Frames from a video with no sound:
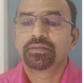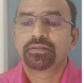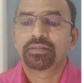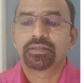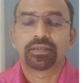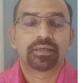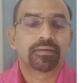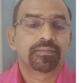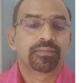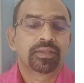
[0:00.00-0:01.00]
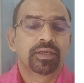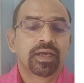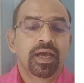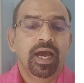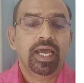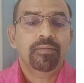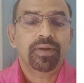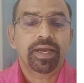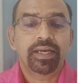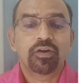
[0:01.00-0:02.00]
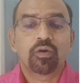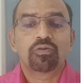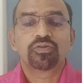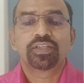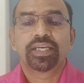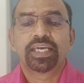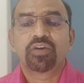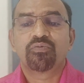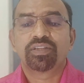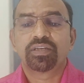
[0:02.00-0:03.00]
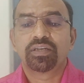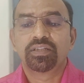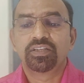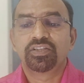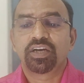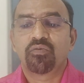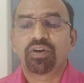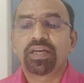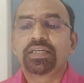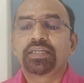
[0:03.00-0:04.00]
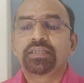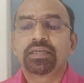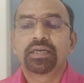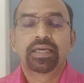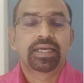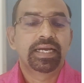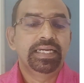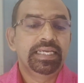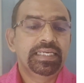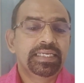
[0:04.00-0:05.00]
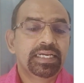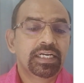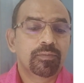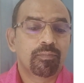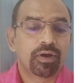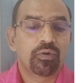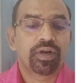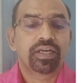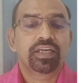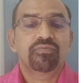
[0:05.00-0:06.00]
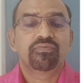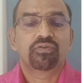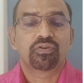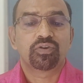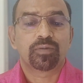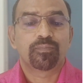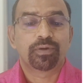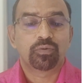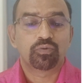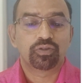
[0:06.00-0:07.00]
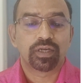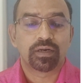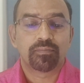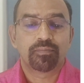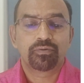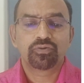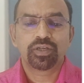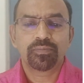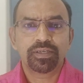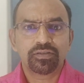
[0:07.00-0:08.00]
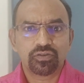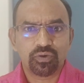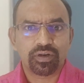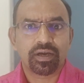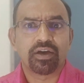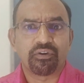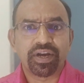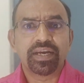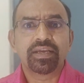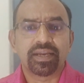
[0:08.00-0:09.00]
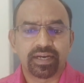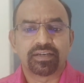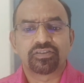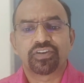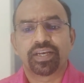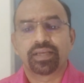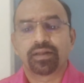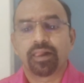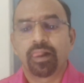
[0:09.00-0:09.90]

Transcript: Third. I am enclosing here with this cover letter a detailed biodata for your perusal. Perusal means you are reading and understanding.